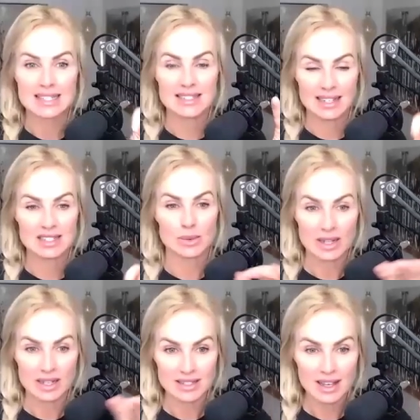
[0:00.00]
does
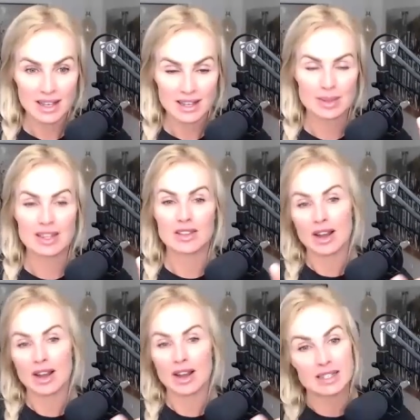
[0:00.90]
what it does, but then there
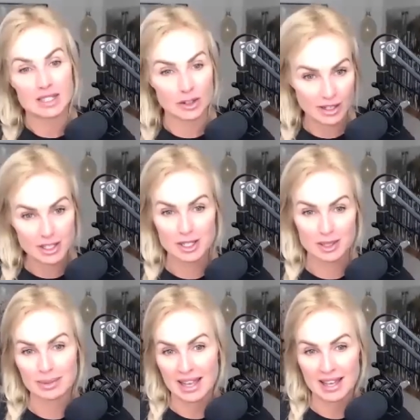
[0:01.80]
has to be an
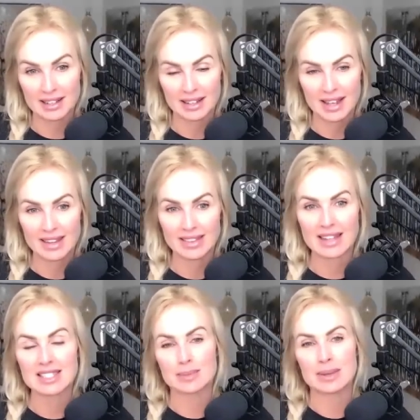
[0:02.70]
integration plan, and
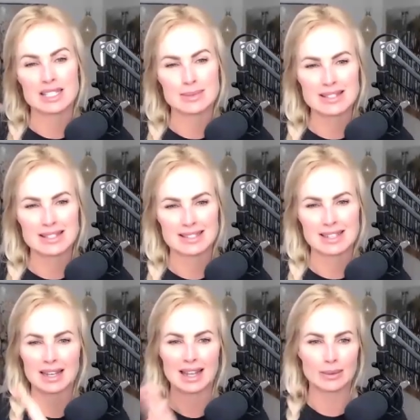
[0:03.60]
that's the piece that's missing. It's
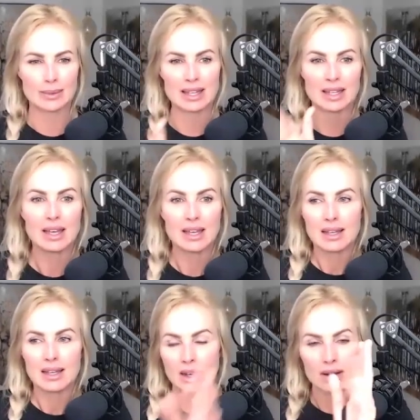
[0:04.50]
kind of like we
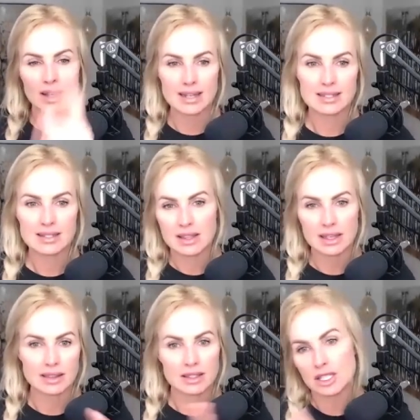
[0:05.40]
okay, I did the
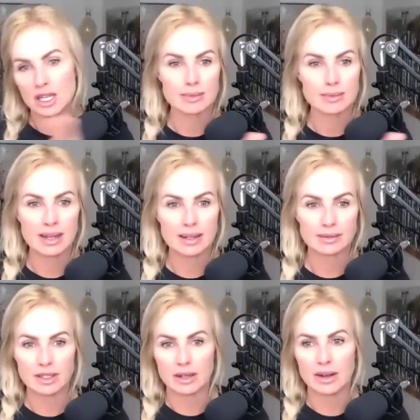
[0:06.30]
thing at the gym. I,
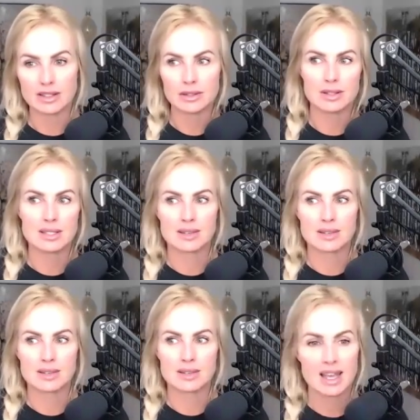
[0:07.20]
you know, I do this
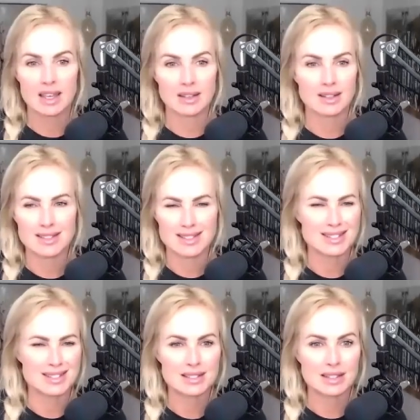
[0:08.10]
every day. It's
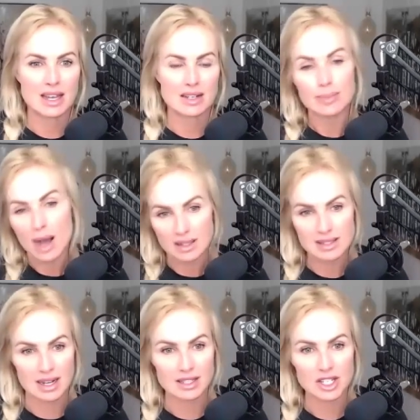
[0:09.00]
just this kind of
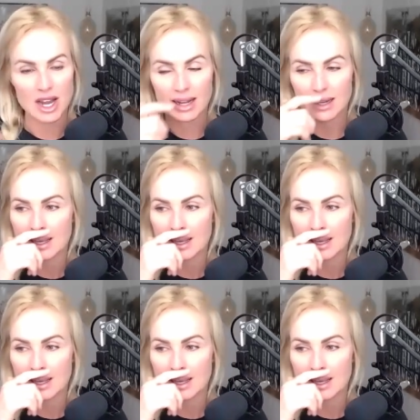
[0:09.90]
box that I check,